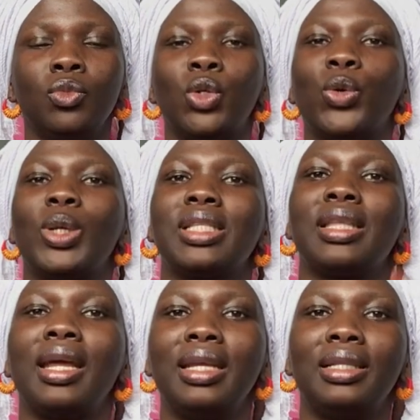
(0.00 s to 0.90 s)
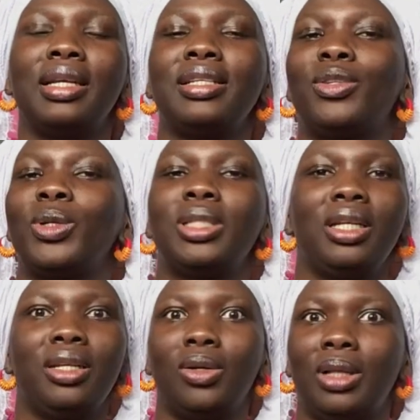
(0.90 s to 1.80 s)
Understanding that is going to
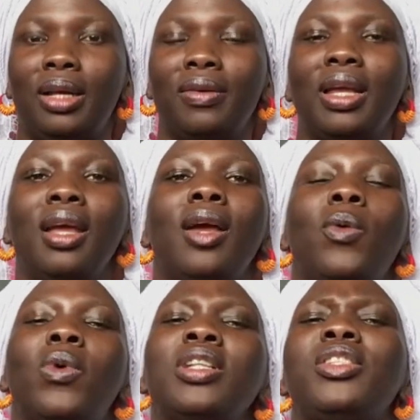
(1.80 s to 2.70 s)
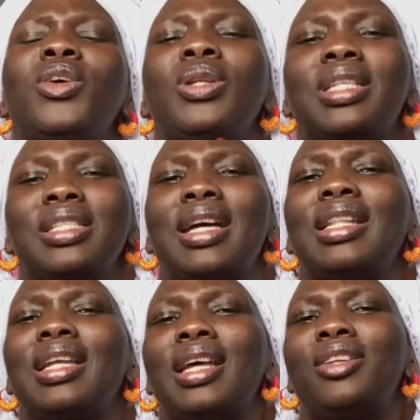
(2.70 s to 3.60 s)
change your life. Once you understand
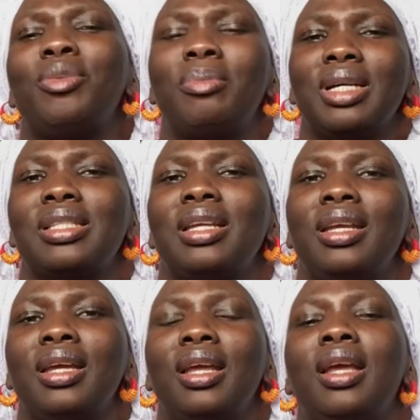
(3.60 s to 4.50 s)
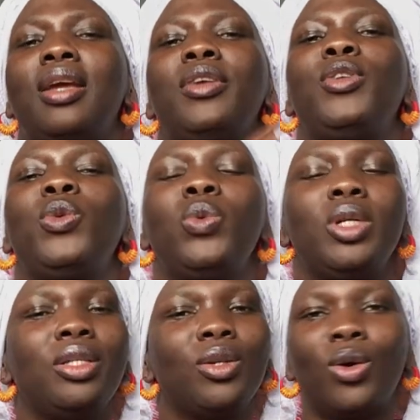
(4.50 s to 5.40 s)
that and you master it, you will
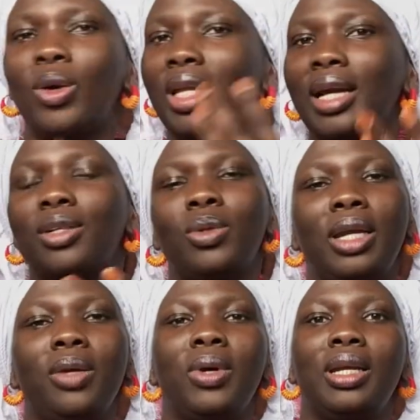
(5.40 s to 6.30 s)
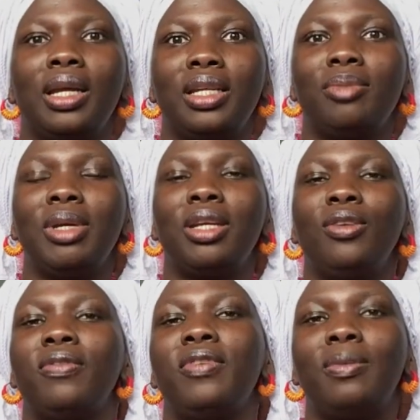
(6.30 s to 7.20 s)
not react to anyone that is making you
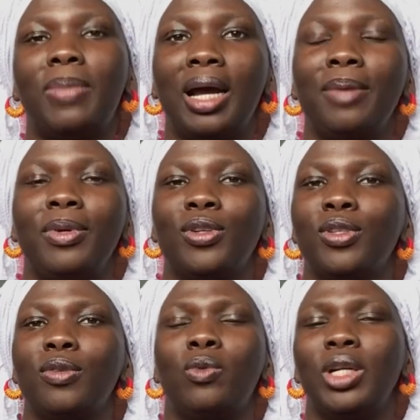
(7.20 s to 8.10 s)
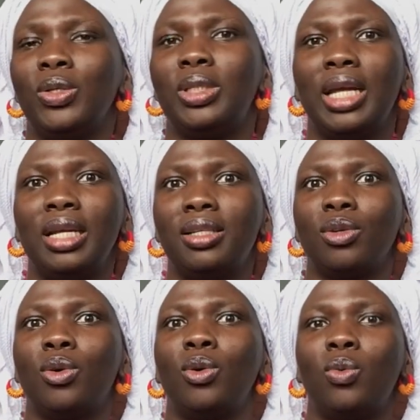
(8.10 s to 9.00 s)
feel bad because of what you did
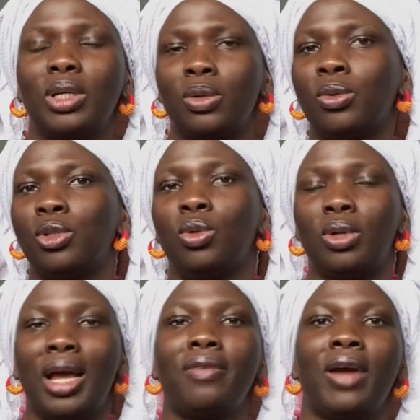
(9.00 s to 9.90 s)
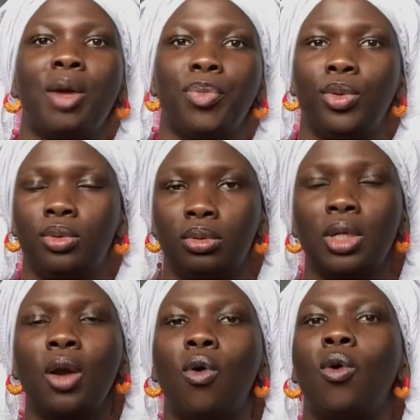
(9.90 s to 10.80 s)
or what should have happened
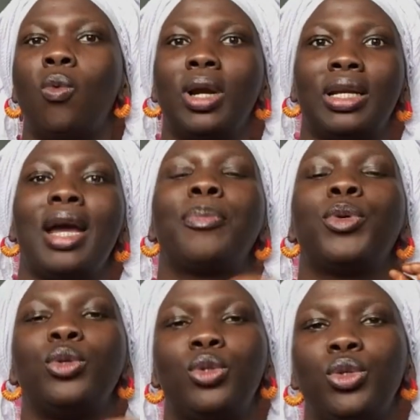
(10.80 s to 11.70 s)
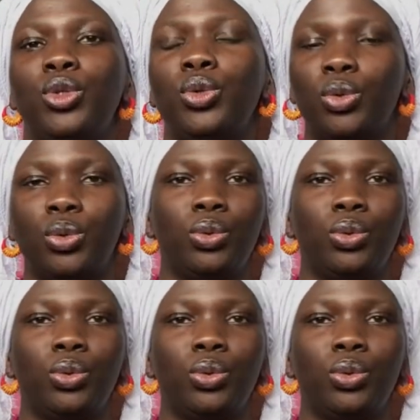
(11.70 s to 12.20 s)
or what happened to you.